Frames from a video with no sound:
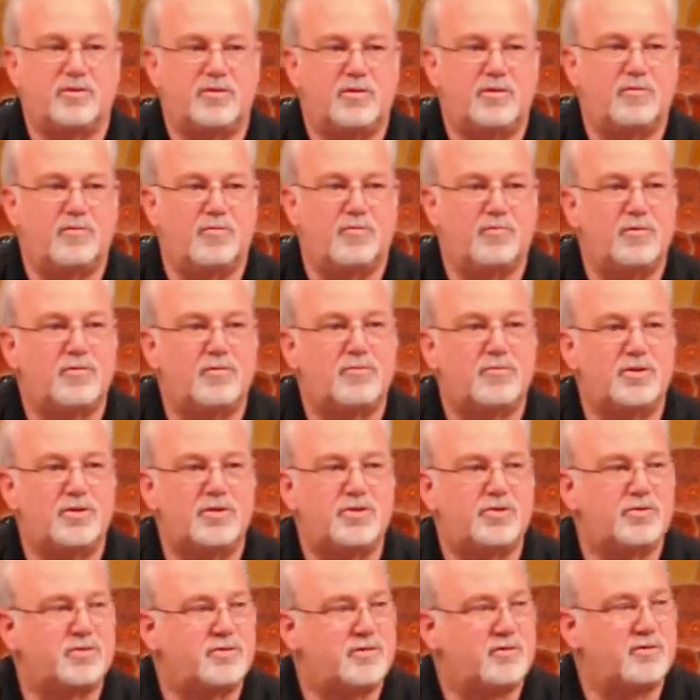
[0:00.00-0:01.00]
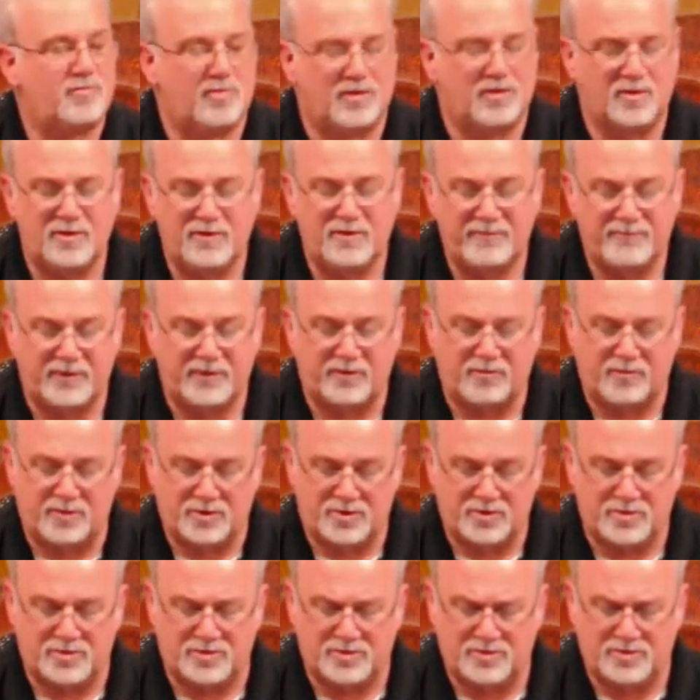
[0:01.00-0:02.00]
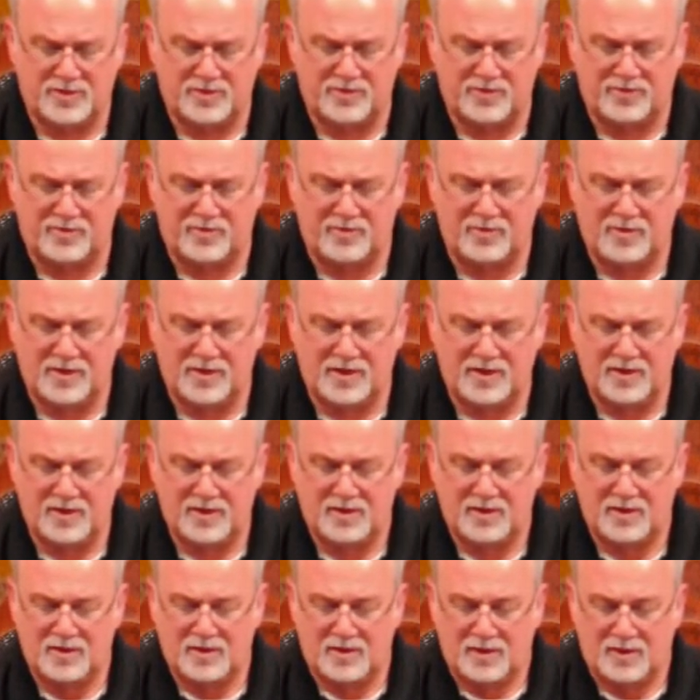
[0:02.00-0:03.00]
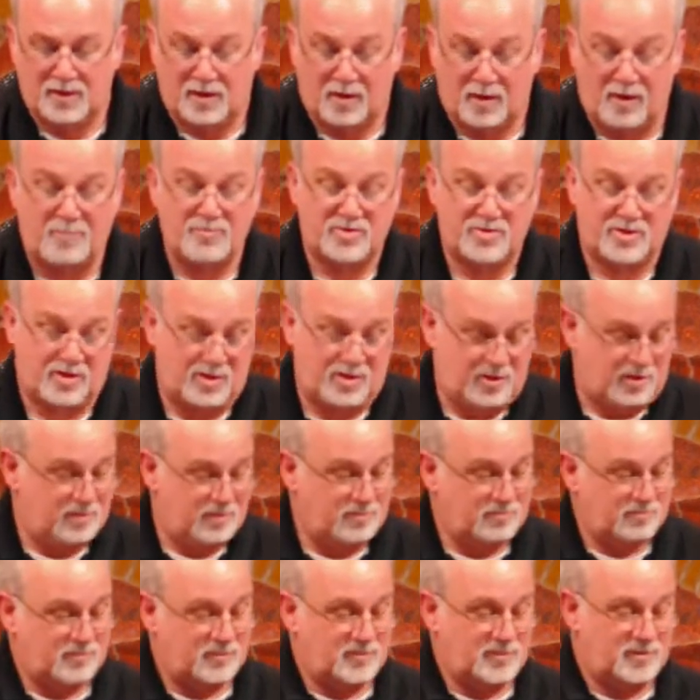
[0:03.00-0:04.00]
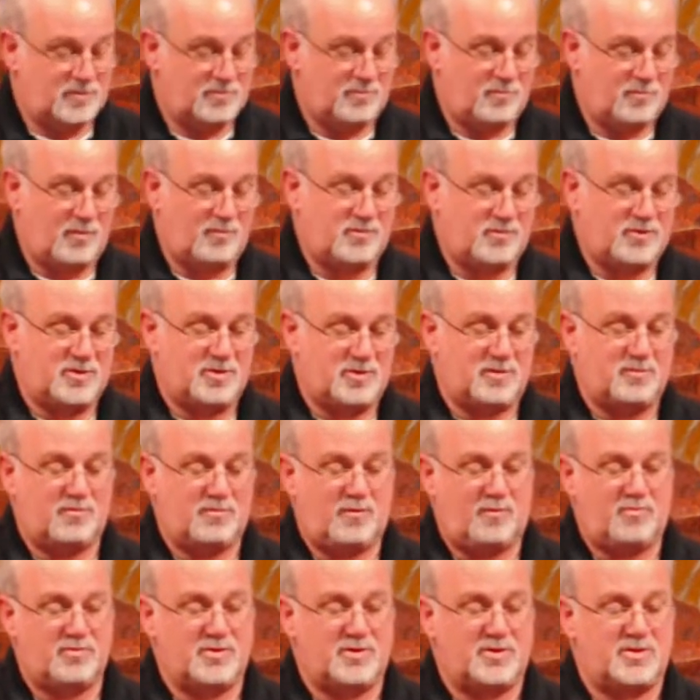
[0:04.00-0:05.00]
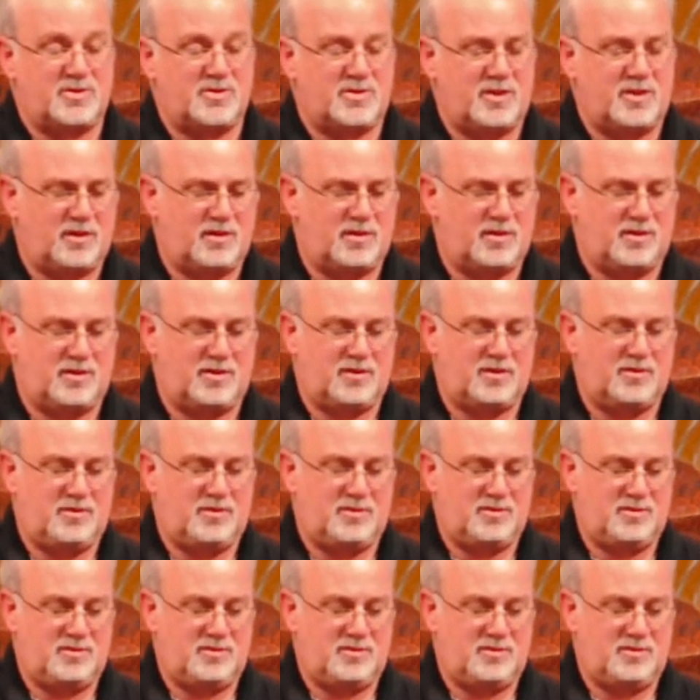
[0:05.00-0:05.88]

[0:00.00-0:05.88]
They were real creatures. They were living creatures. And then thirdly, or I'm sorry, what was the, what was the second thing?